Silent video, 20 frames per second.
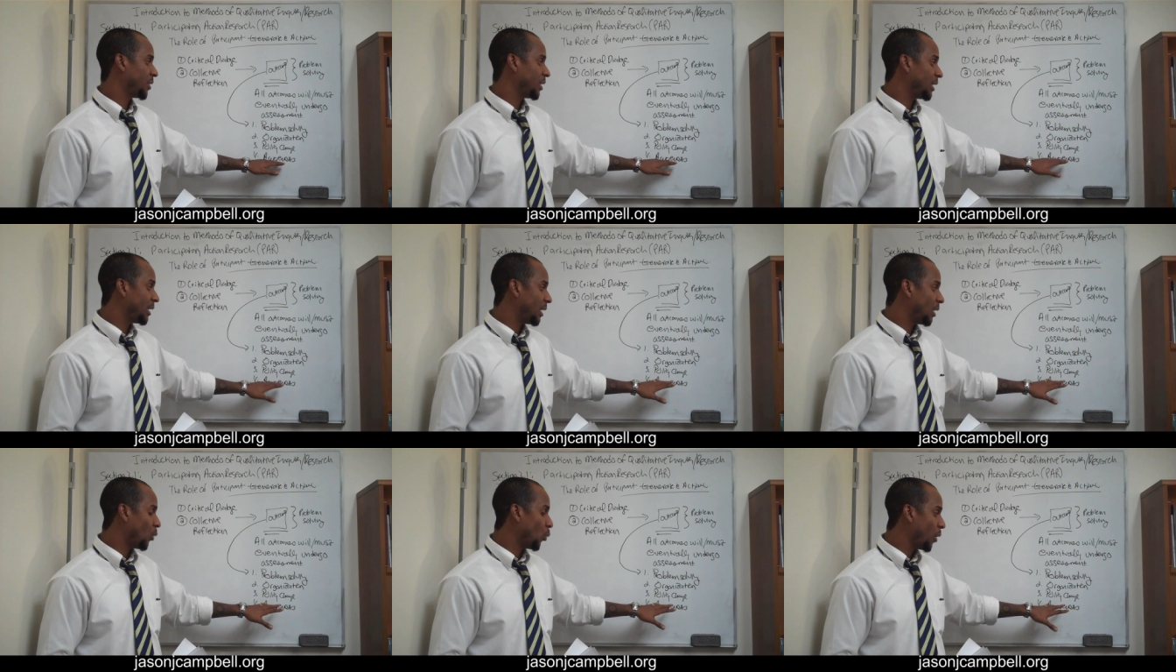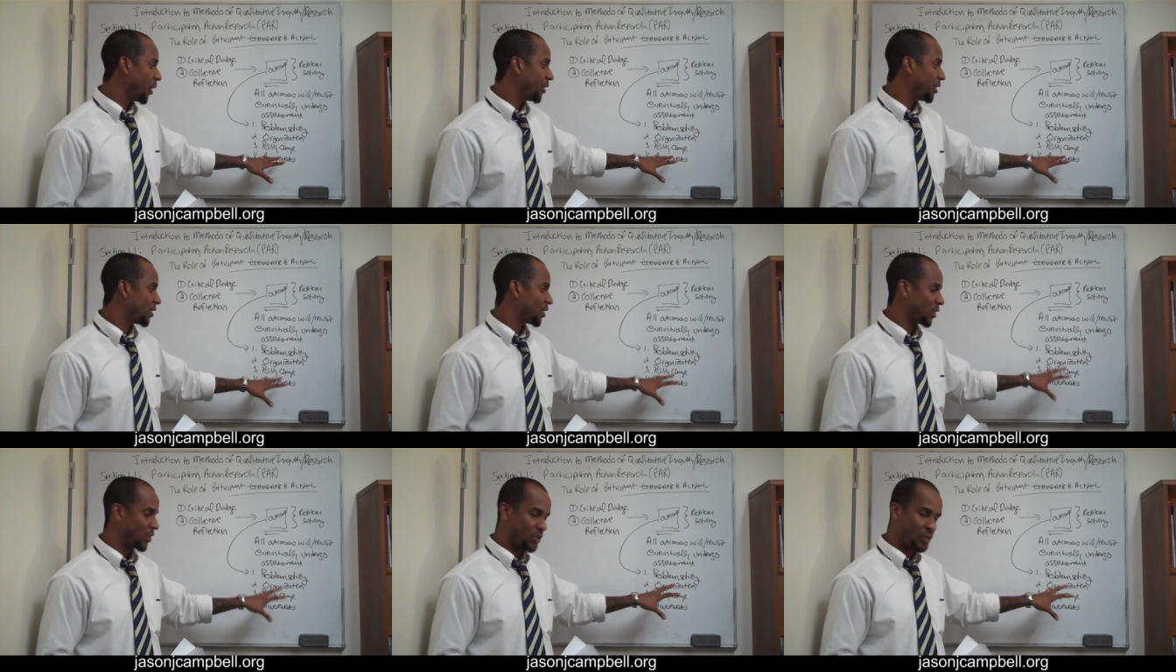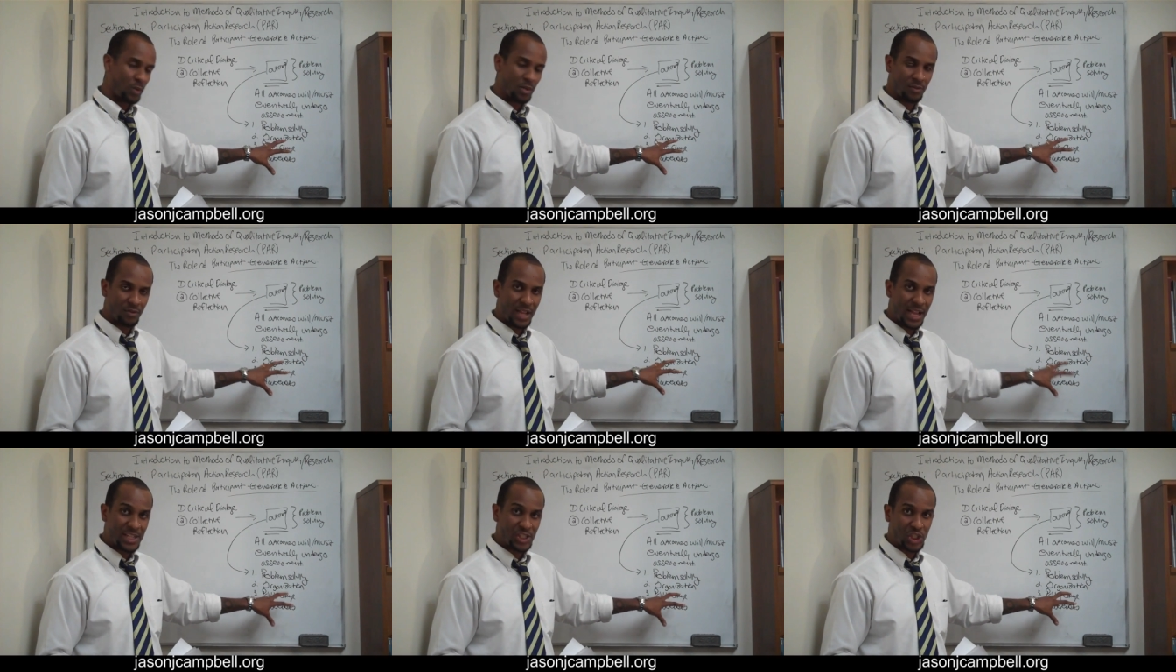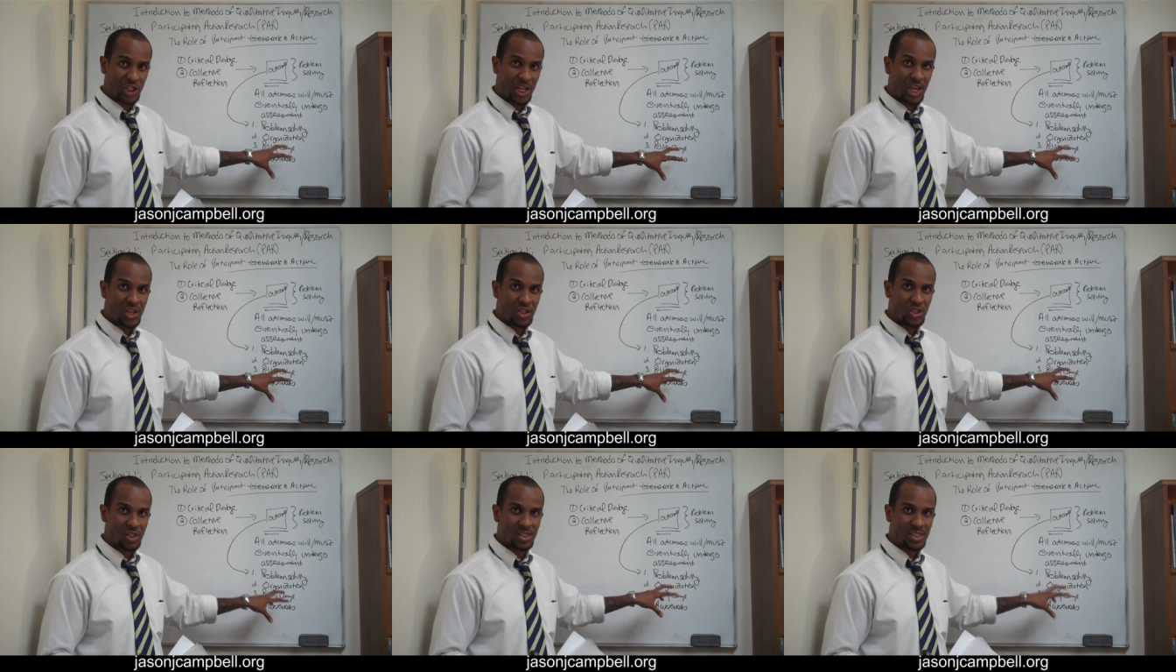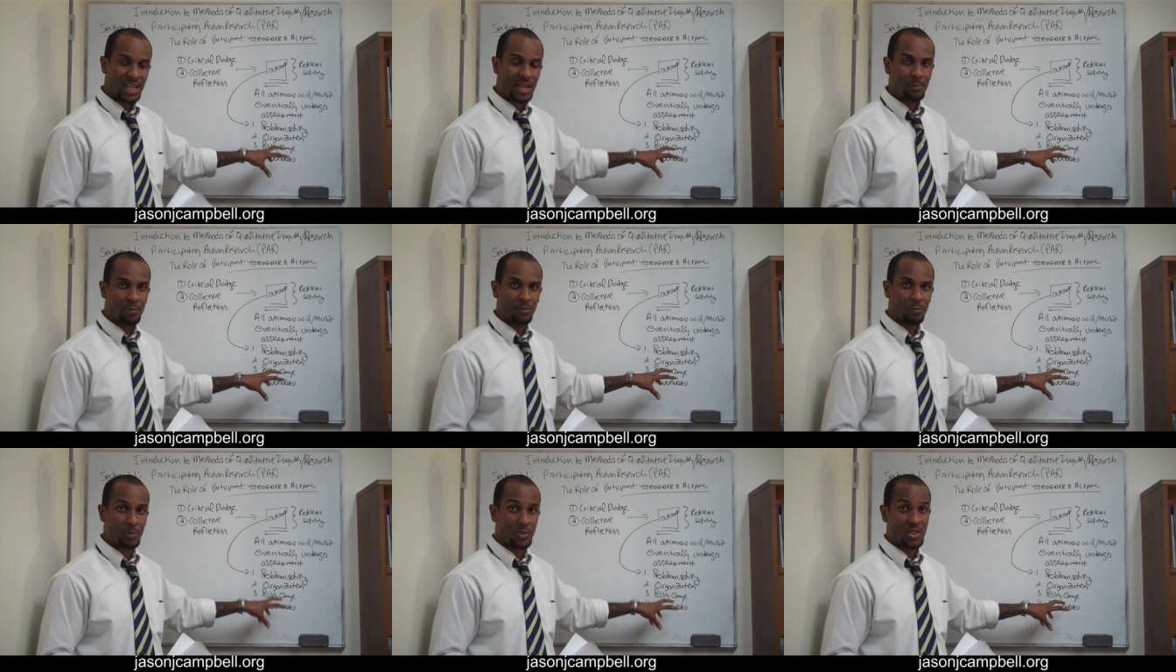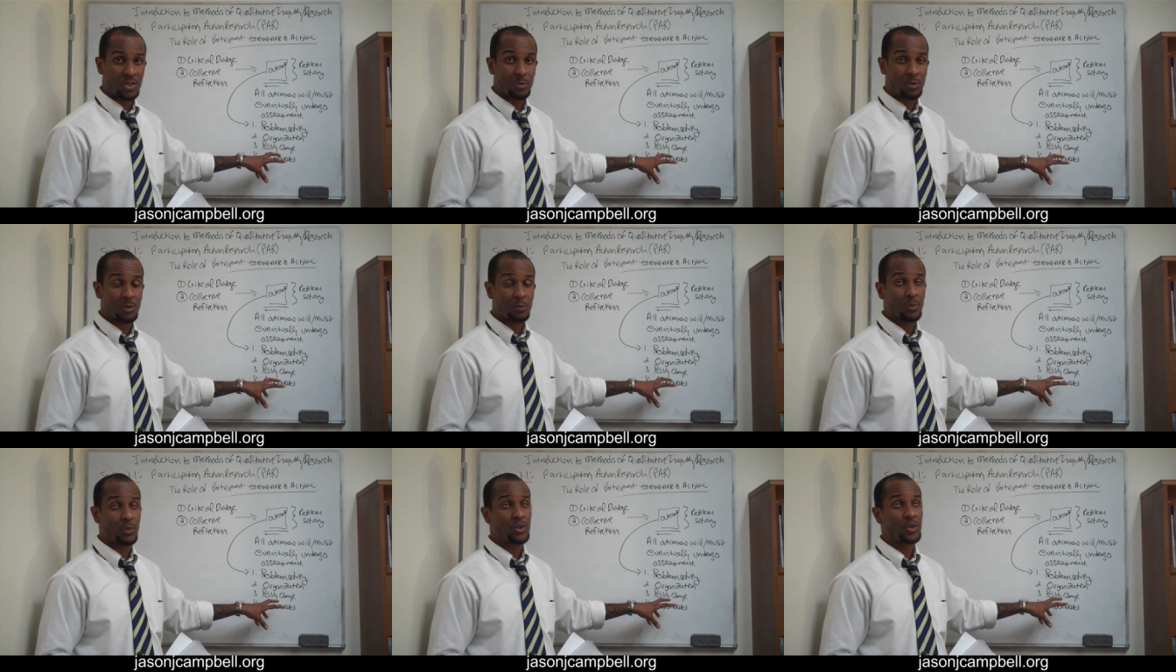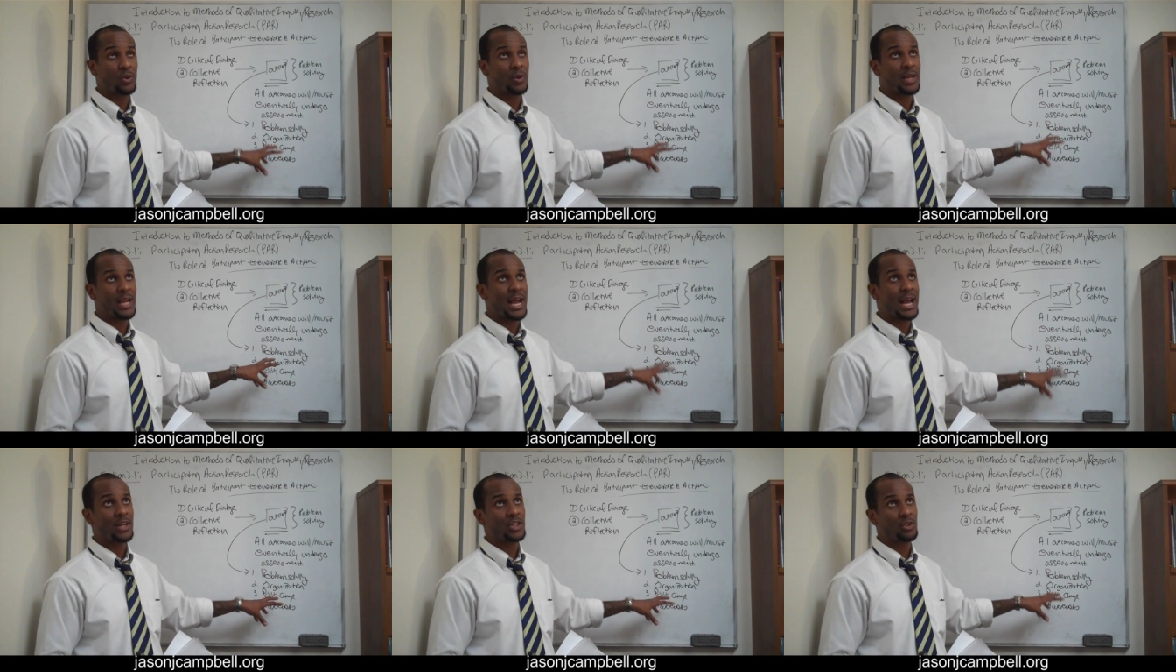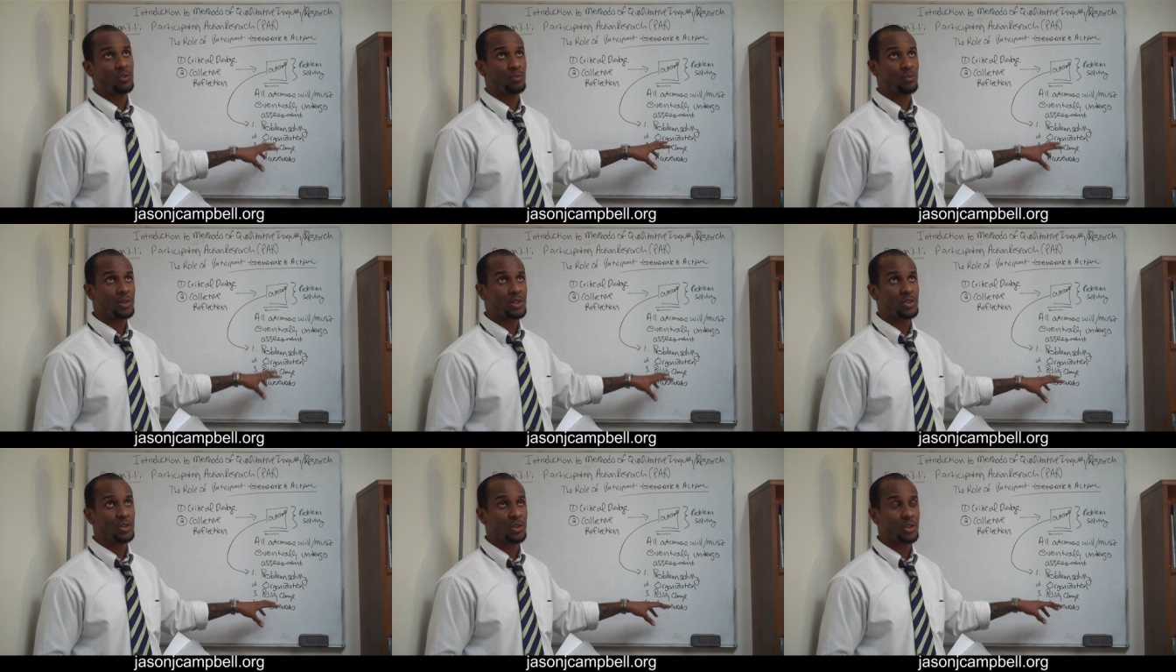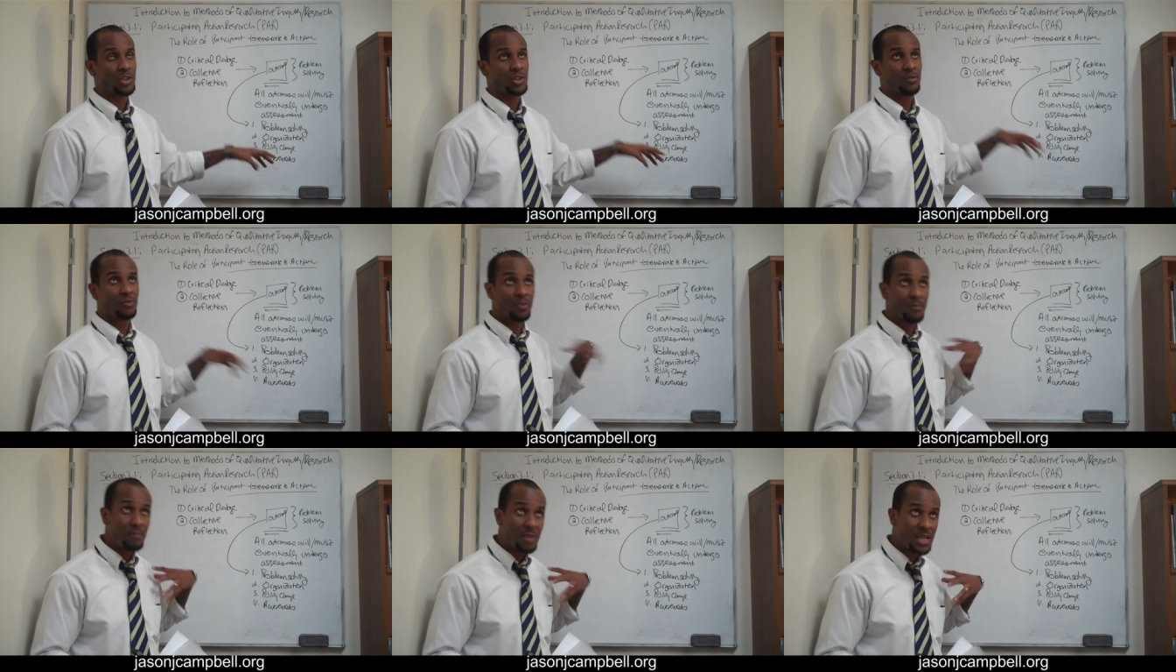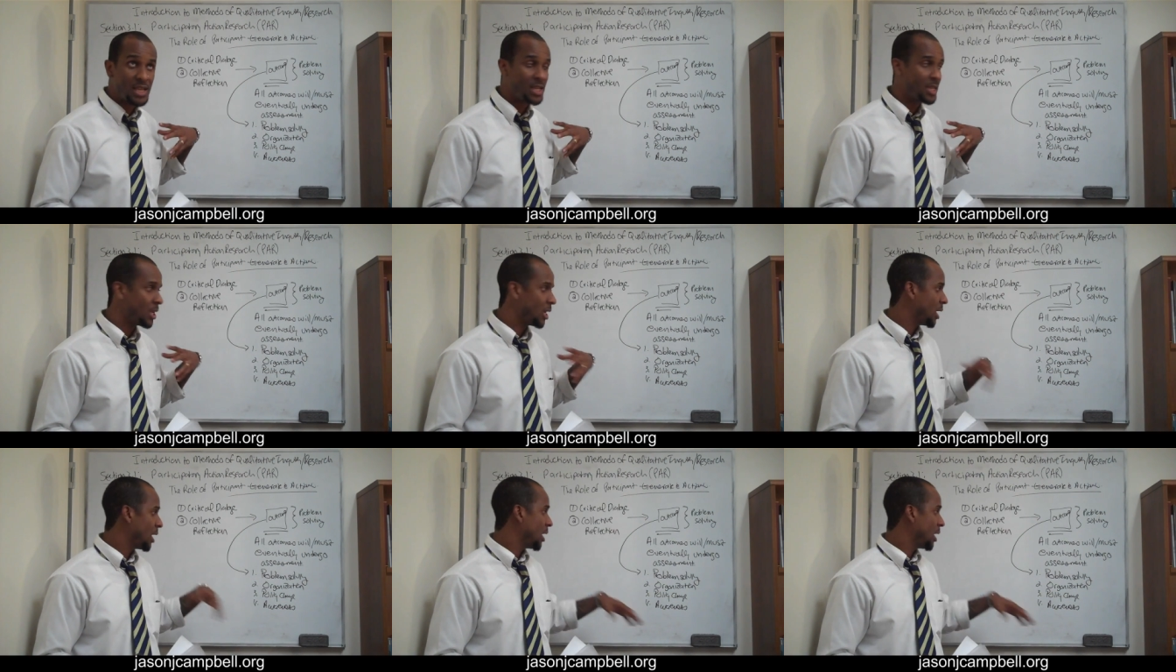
the awareness sort of education type of participatory action research, for me,